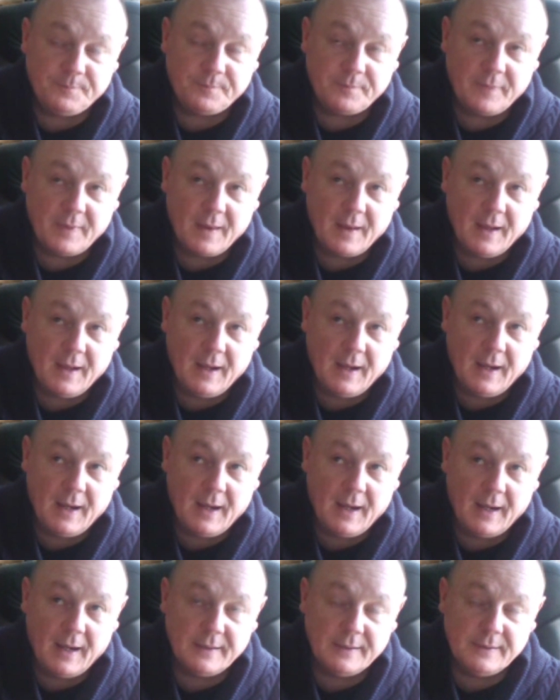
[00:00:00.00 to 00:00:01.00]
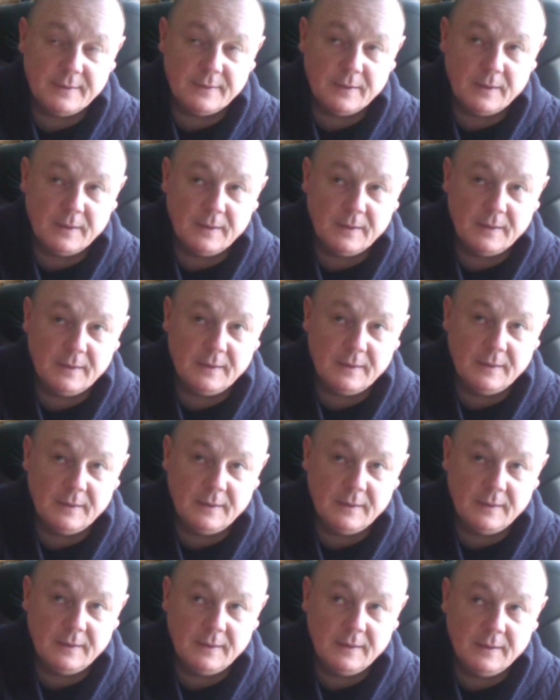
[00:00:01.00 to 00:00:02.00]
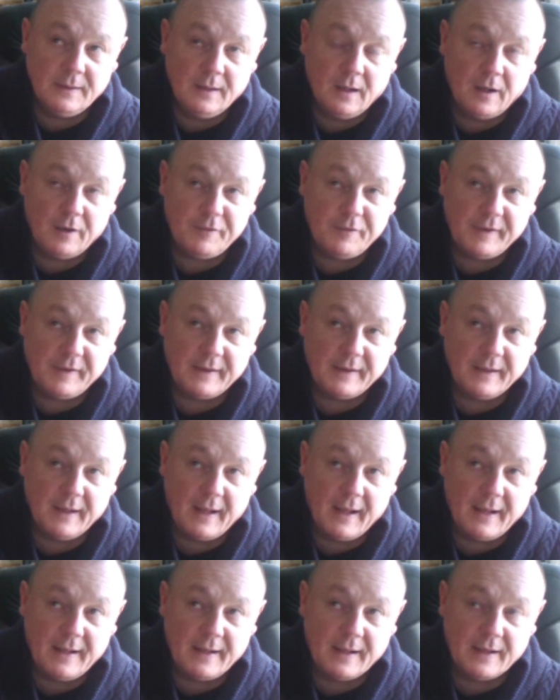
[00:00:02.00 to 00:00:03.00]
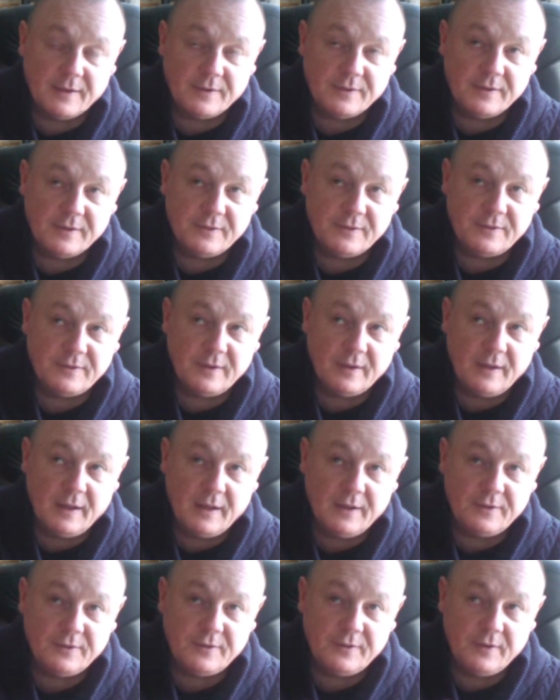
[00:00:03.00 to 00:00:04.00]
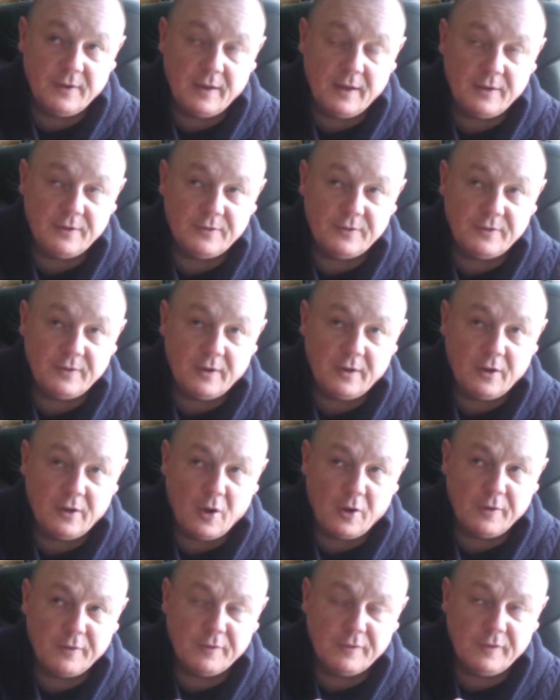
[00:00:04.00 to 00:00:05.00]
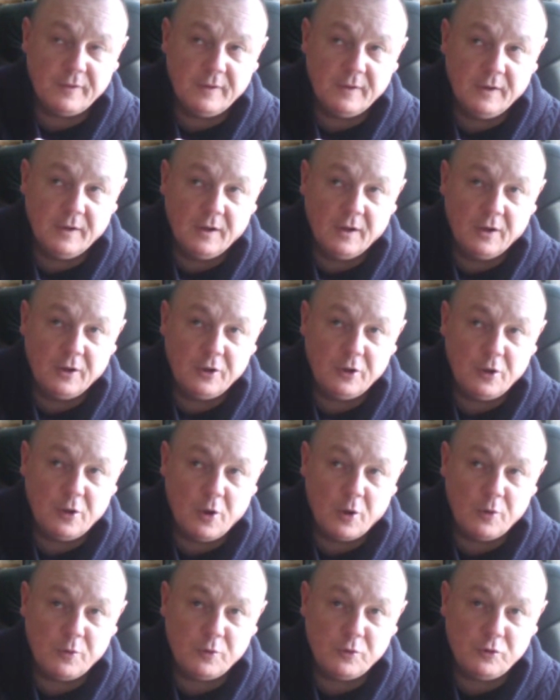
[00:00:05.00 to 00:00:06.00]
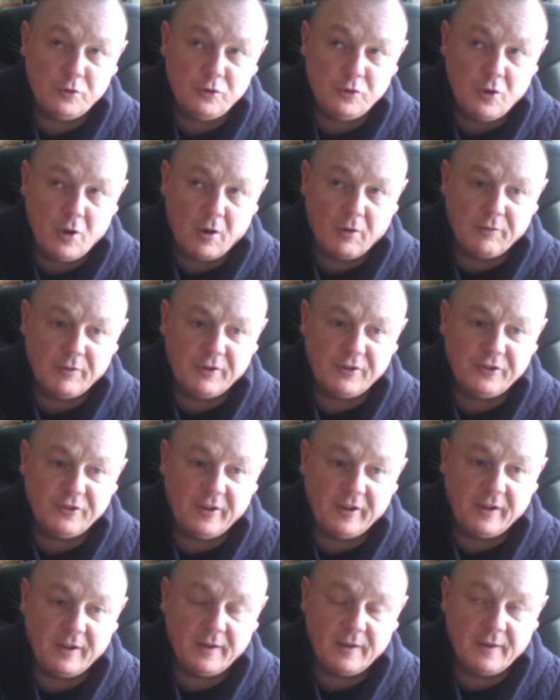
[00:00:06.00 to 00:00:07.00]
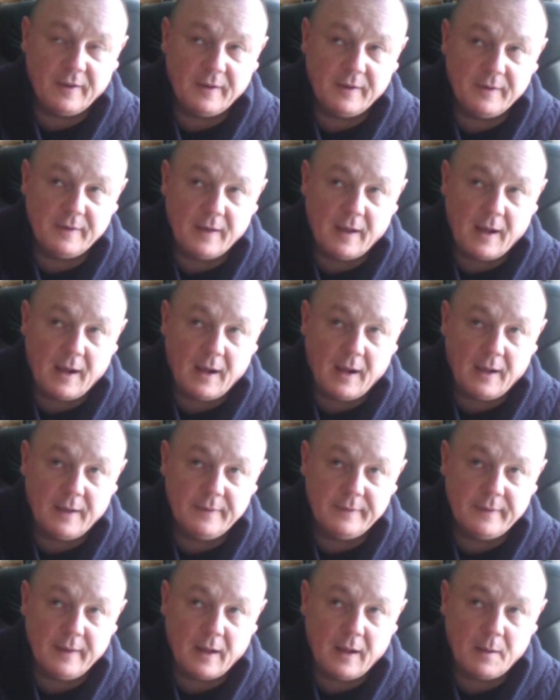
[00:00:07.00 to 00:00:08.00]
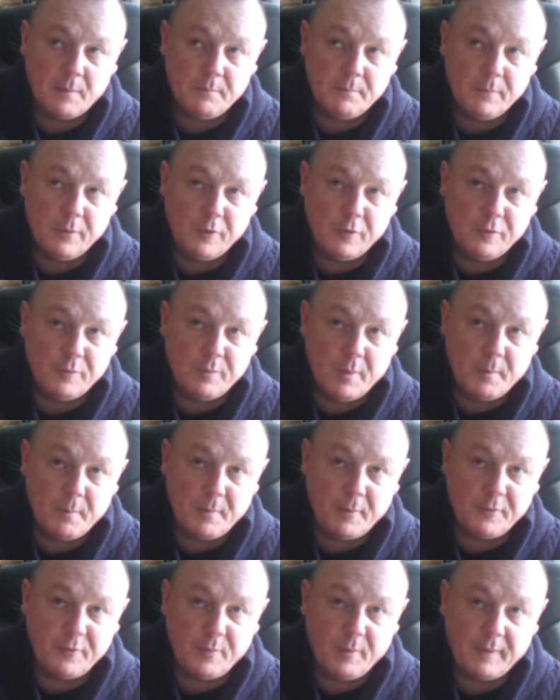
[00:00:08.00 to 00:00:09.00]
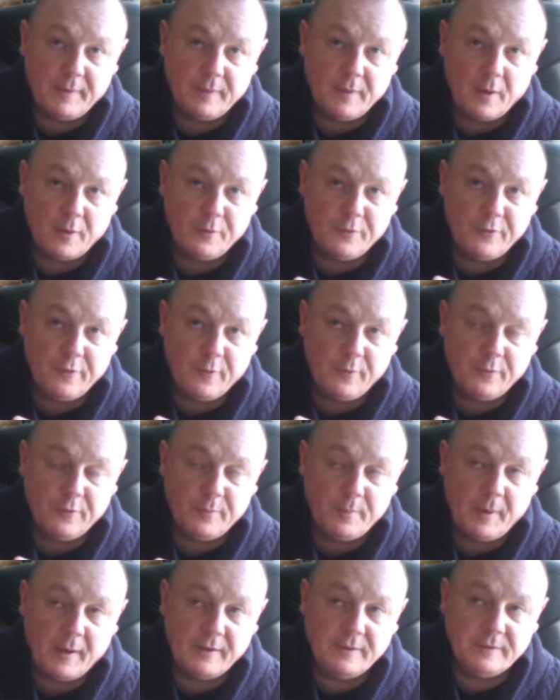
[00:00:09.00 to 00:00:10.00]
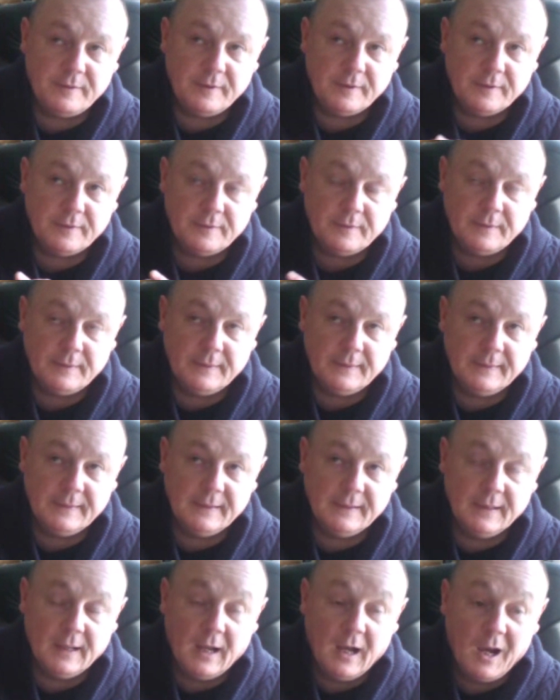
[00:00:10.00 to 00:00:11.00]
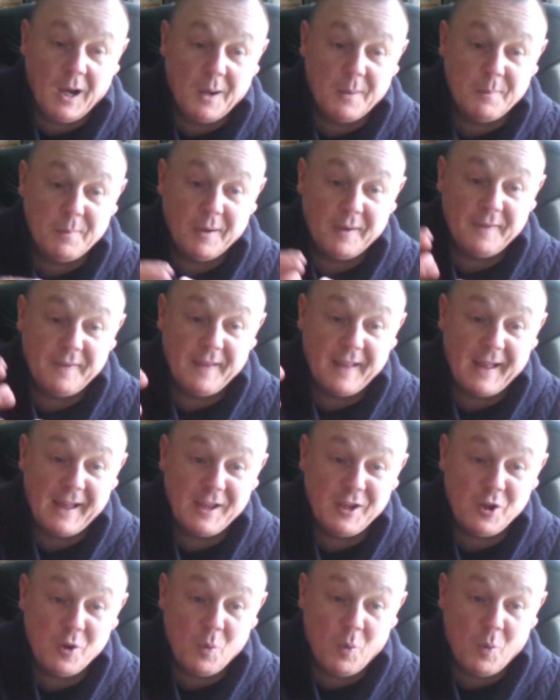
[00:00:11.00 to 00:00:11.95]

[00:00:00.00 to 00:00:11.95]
think it's kind of, you know, nourishing that movement between those two spaces. But there you are, for those of you that are